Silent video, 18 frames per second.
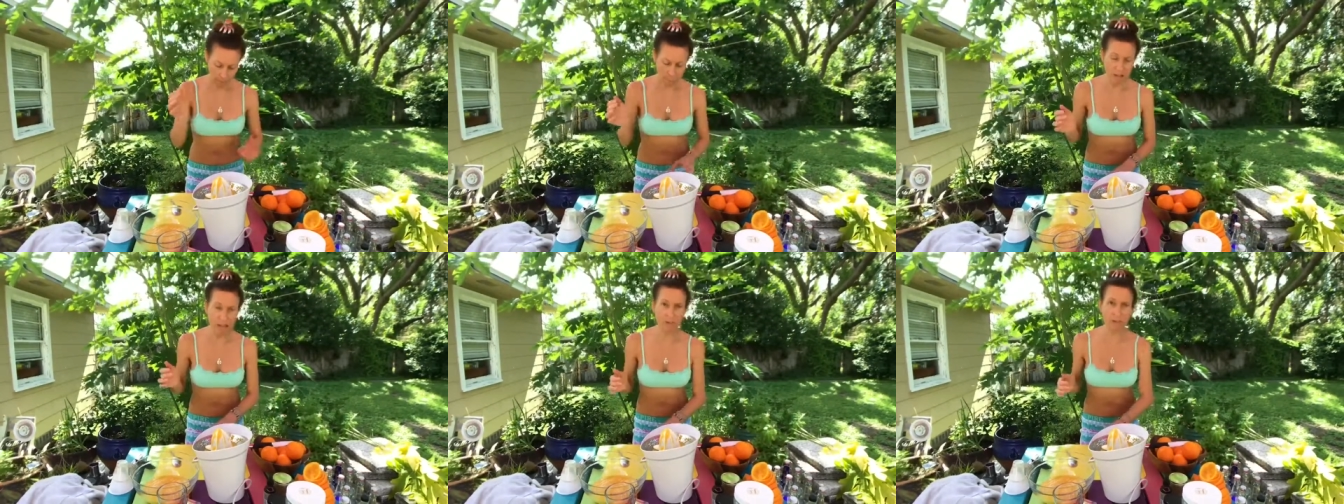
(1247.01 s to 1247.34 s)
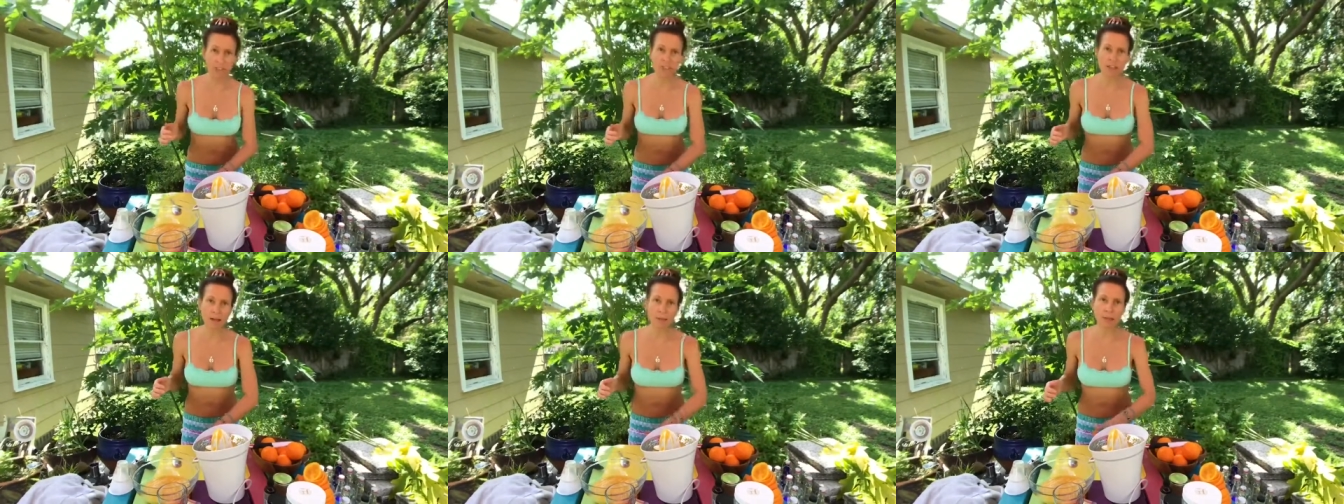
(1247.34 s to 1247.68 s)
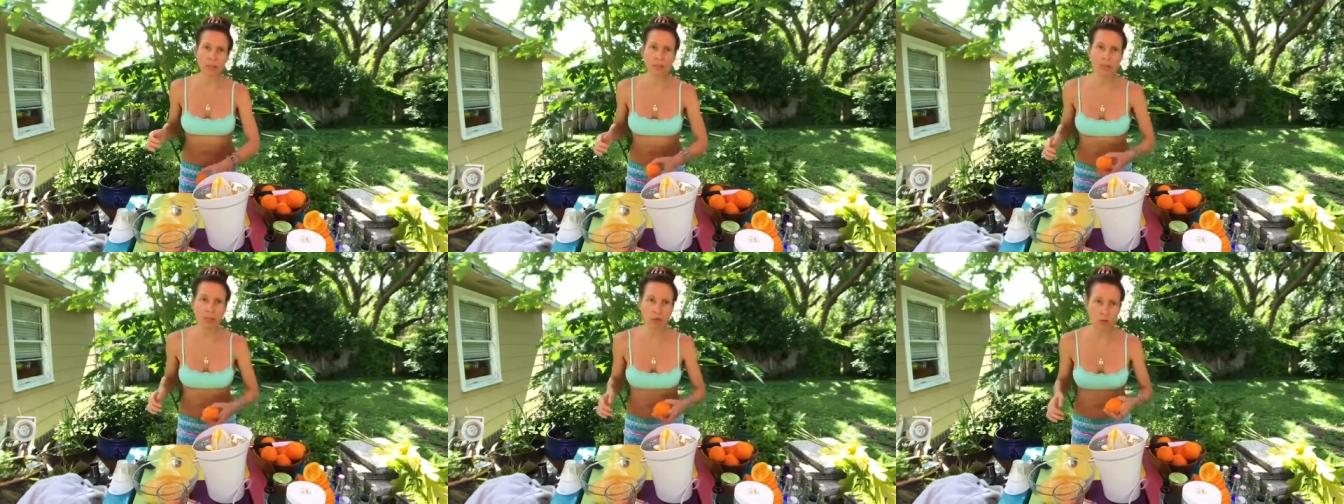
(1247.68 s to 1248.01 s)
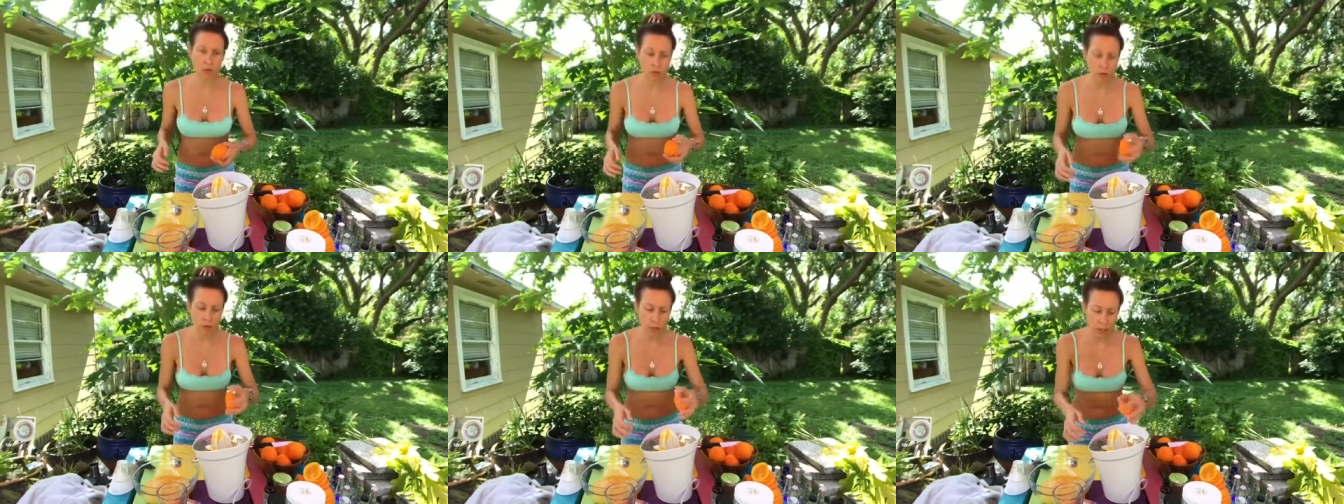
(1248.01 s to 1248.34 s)
that resemble
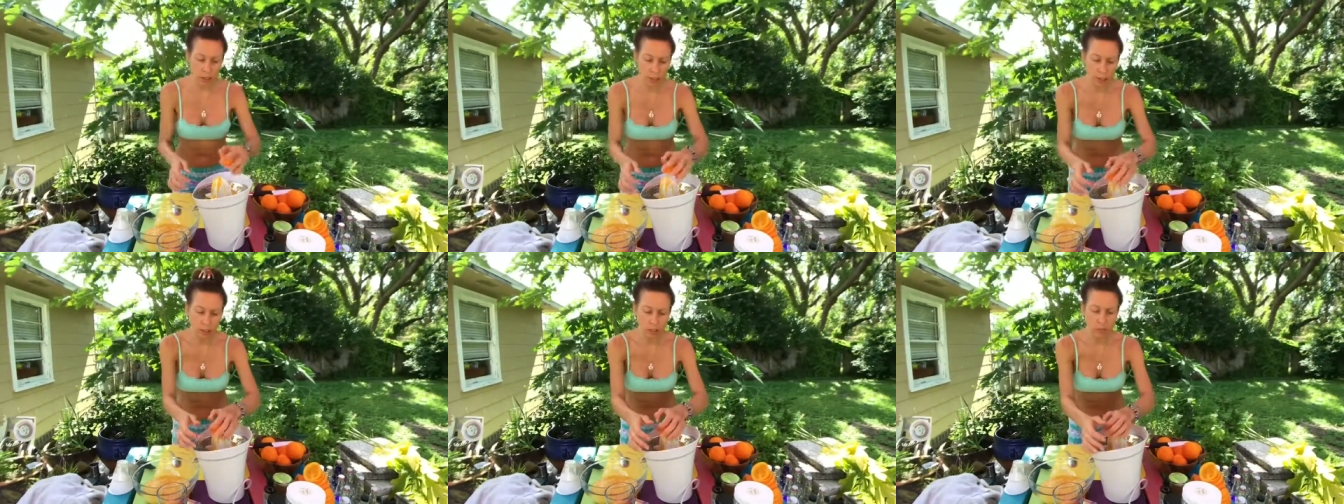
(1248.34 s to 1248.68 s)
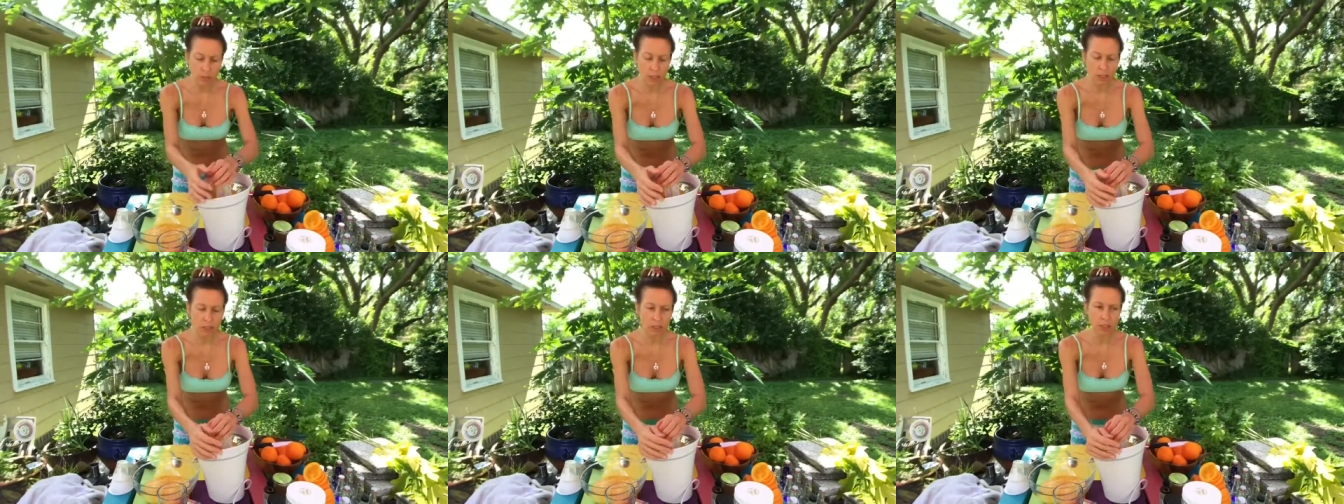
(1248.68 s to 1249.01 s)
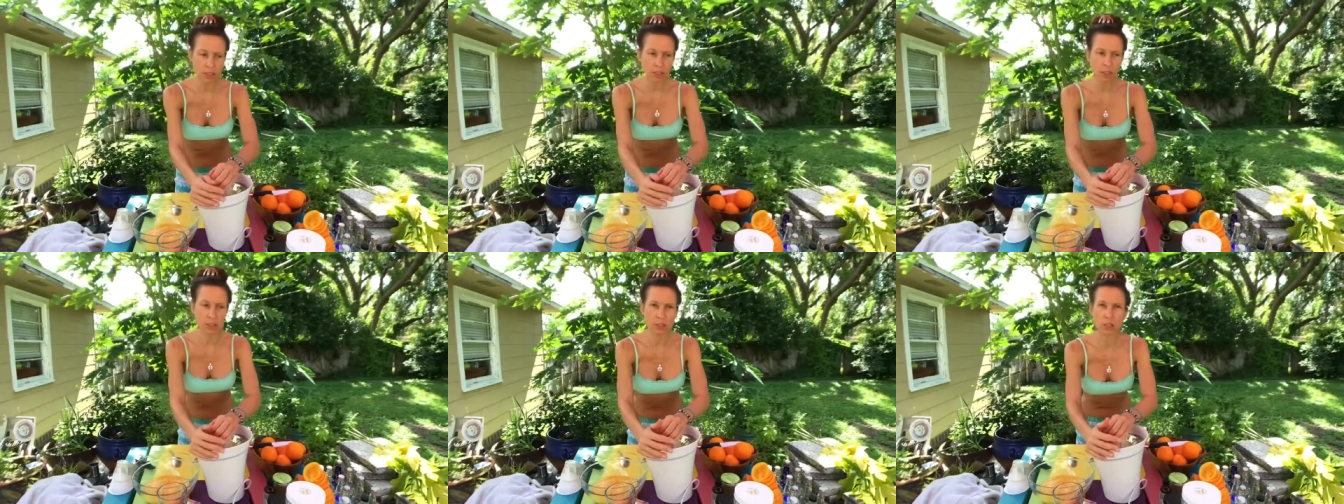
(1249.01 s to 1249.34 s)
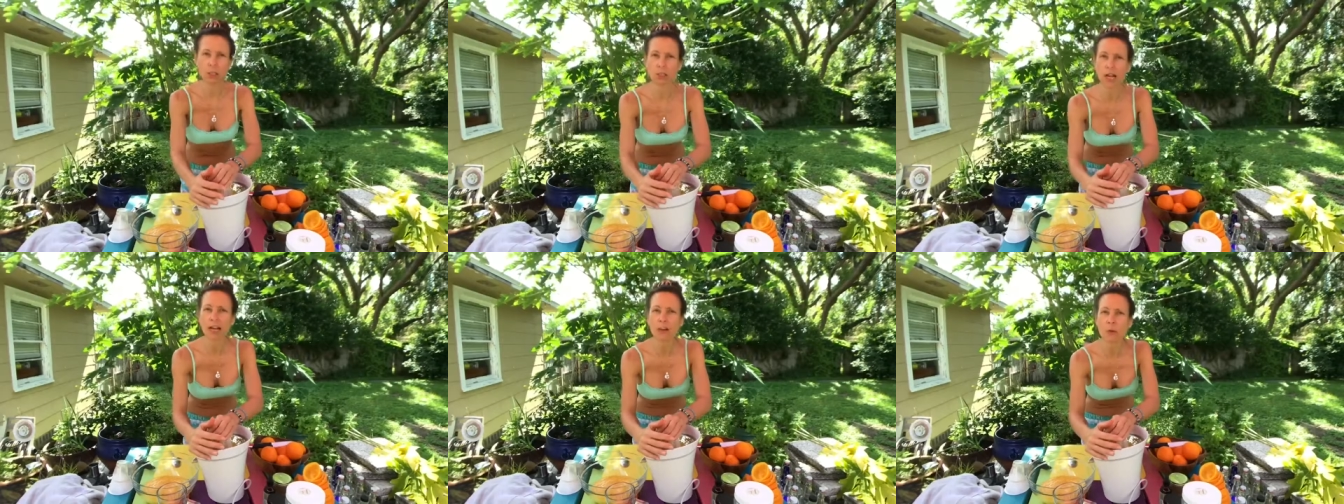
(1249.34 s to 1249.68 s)
those oranges because they,
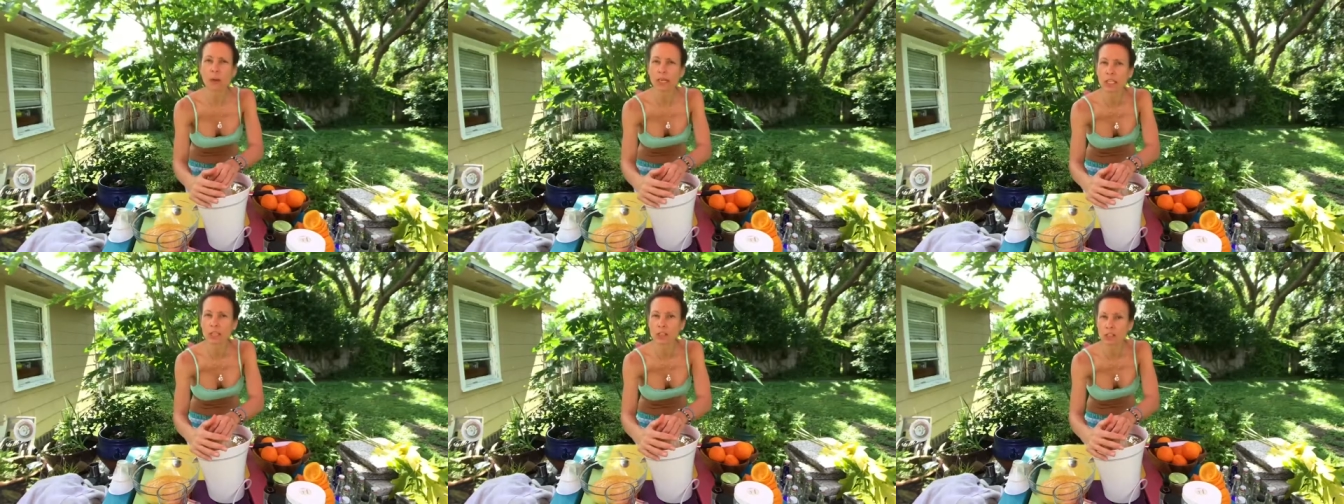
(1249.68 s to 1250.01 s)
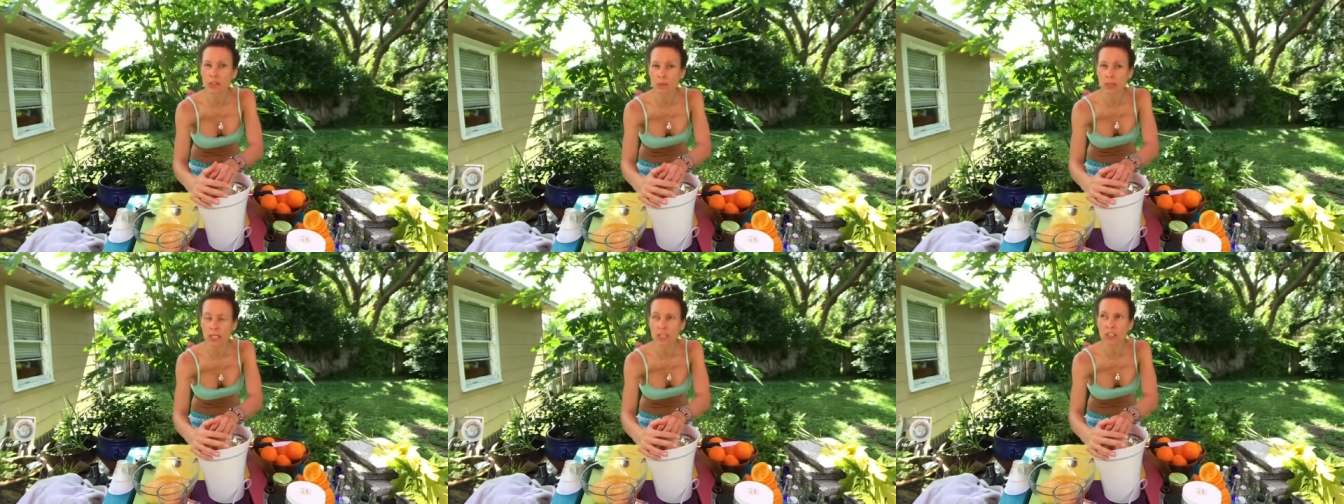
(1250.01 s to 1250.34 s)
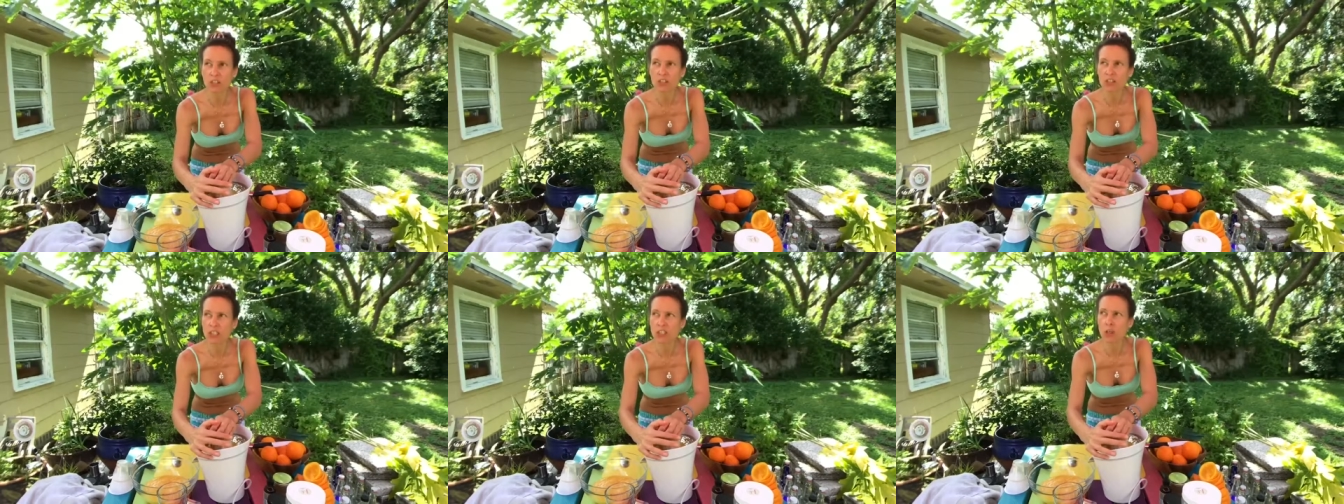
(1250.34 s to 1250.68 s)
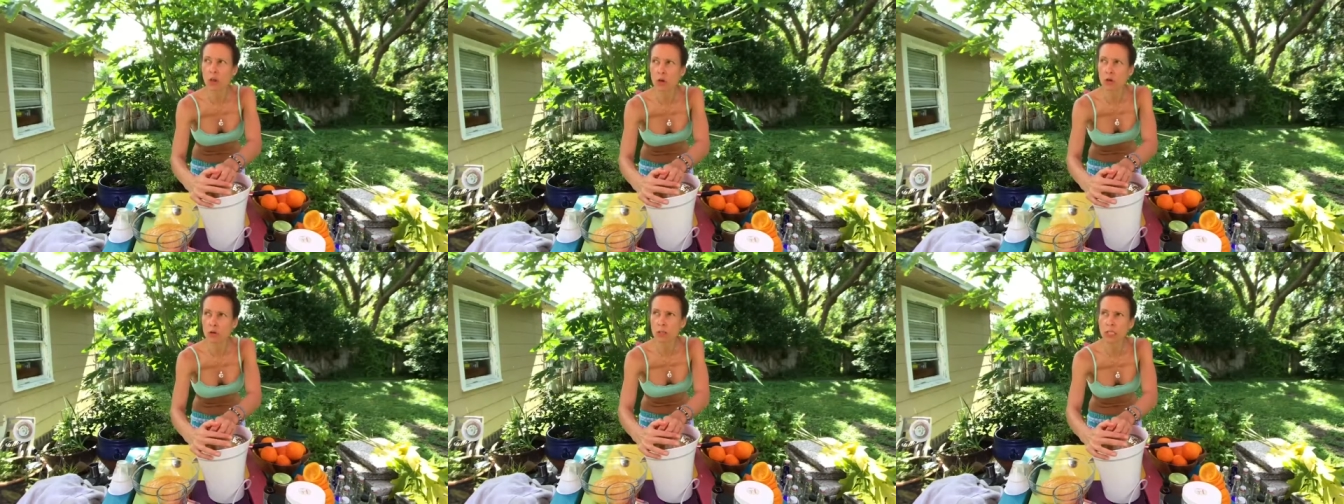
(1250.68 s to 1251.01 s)
they're not quite as sweet. There's a
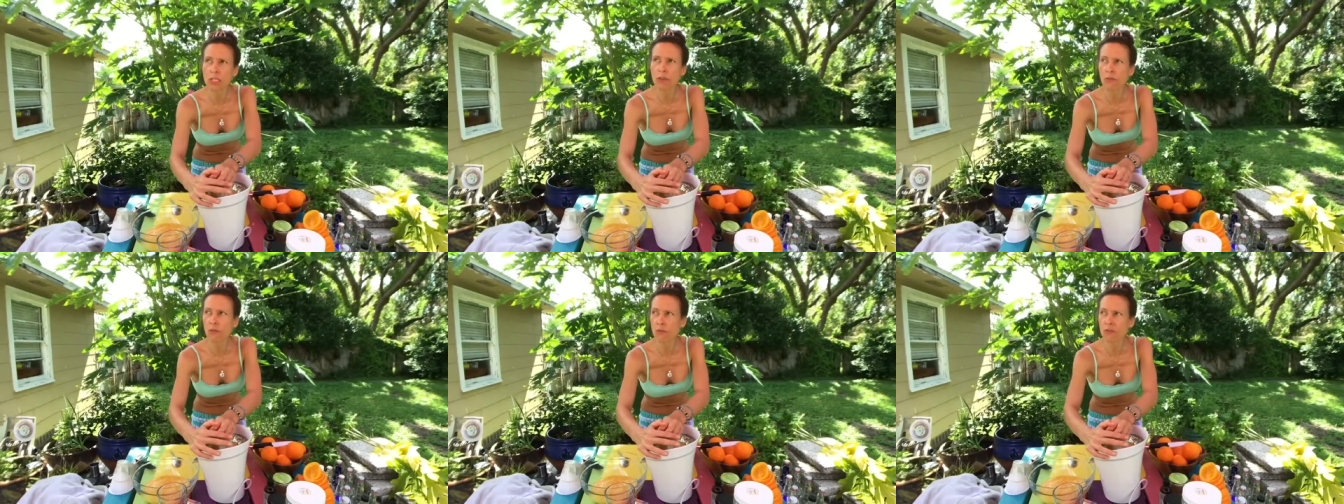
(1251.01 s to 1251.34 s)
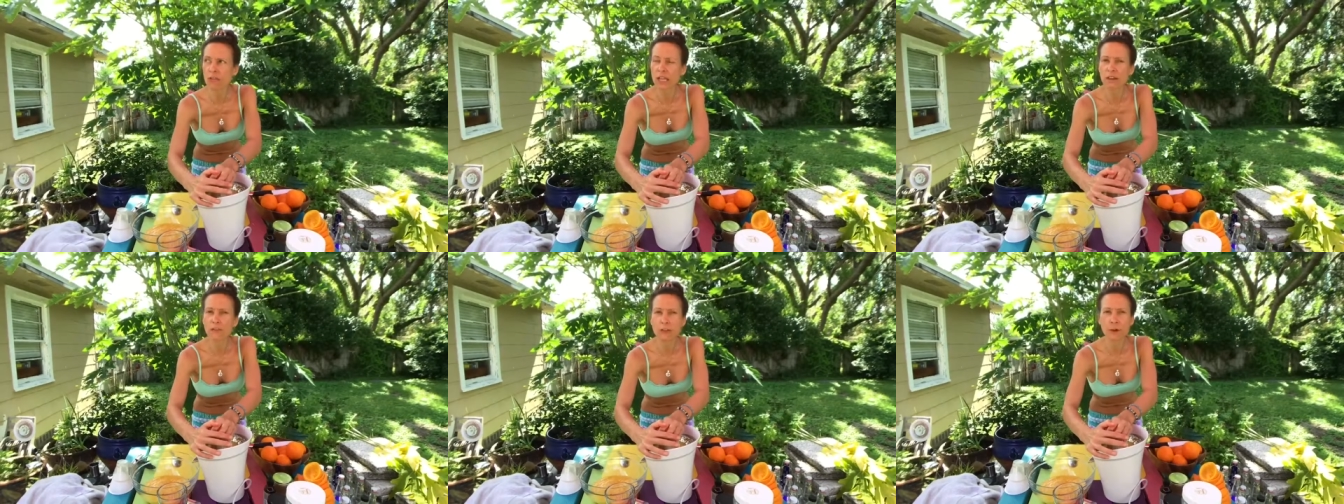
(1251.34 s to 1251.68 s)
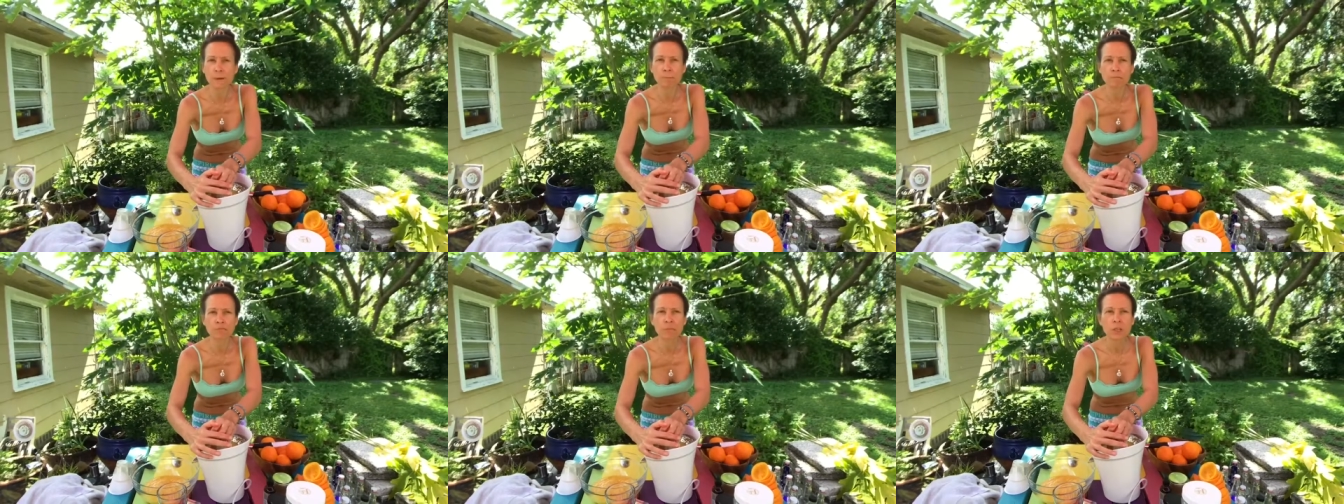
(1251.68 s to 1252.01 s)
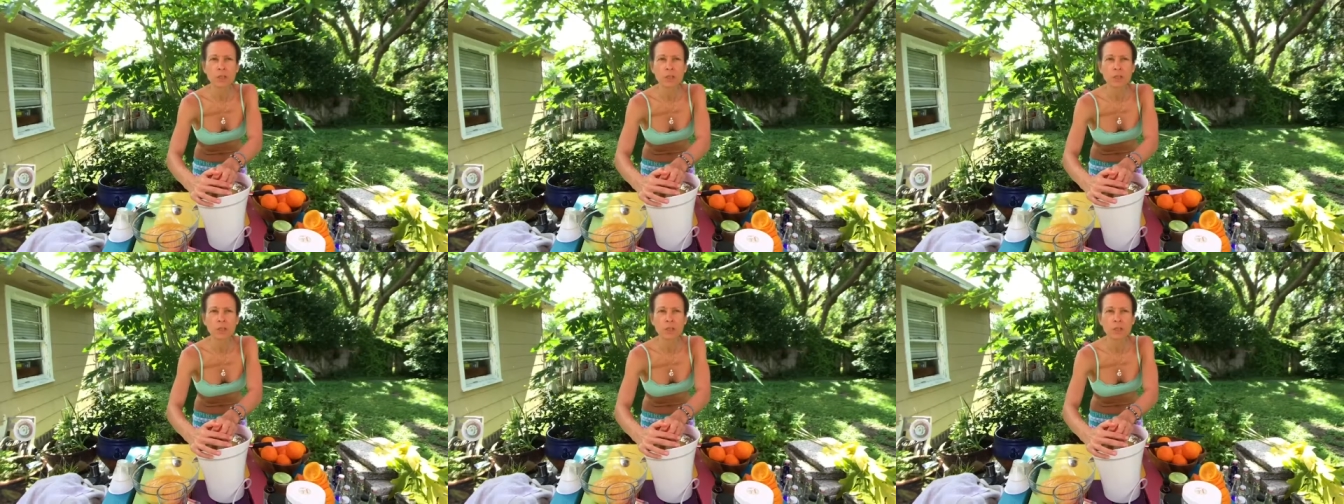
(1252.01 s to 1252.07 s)
totally different flavor.